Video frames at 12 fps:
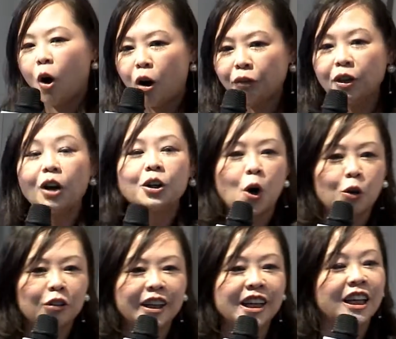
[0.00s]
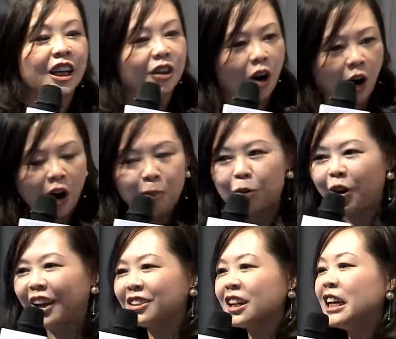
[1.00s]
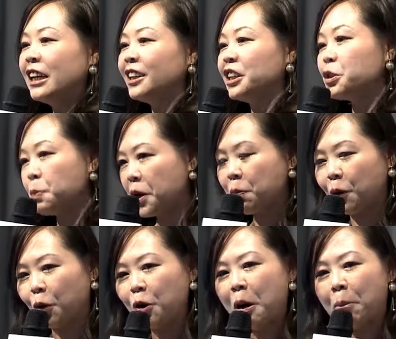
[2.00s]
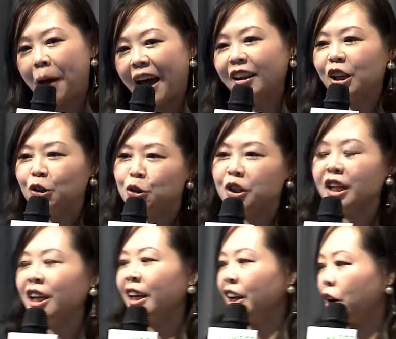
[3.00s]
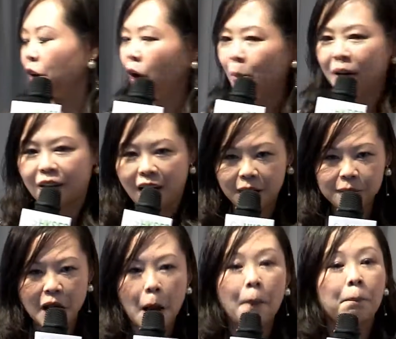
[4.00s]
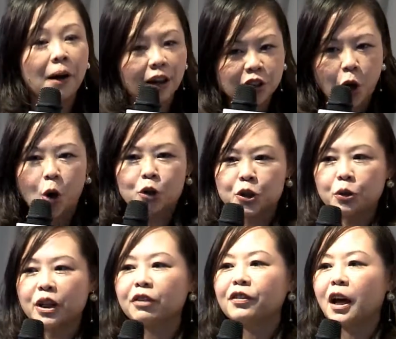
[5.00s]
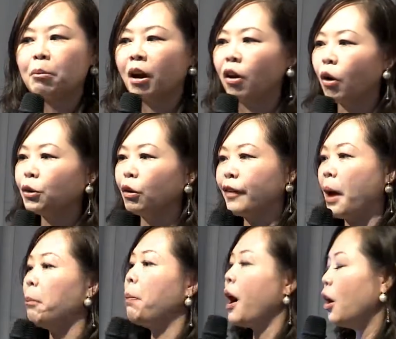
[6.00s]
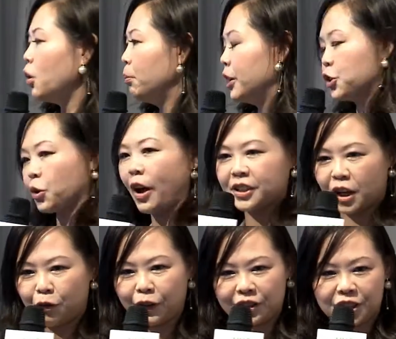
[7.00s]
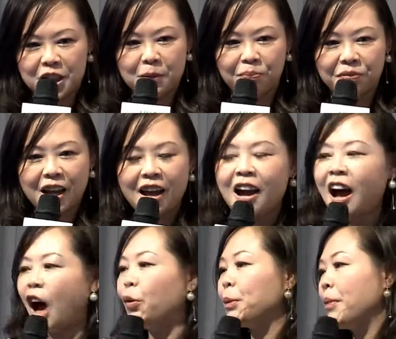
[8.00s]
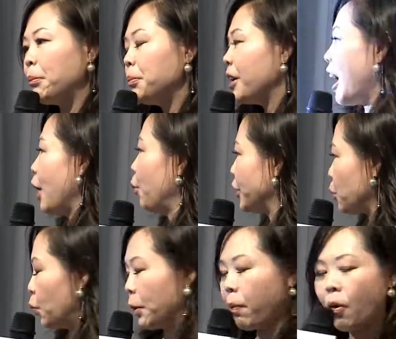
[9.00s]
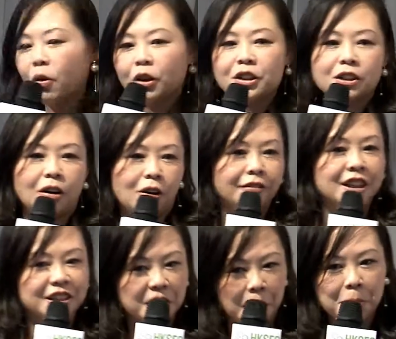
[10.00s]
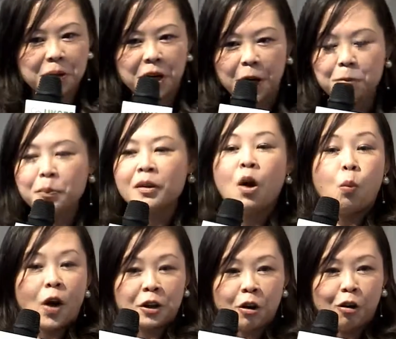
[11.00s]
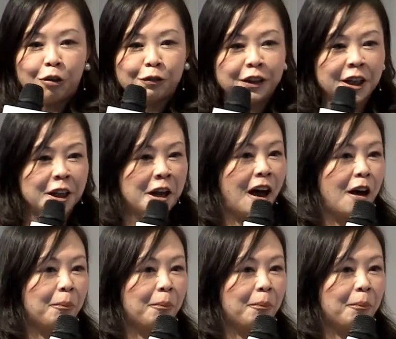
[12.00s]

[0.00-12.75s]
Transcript: all not only incorporate these people back into the economic life, but also give them a lot of empowerment or self-esteem. I remember I read a report on this company. One of the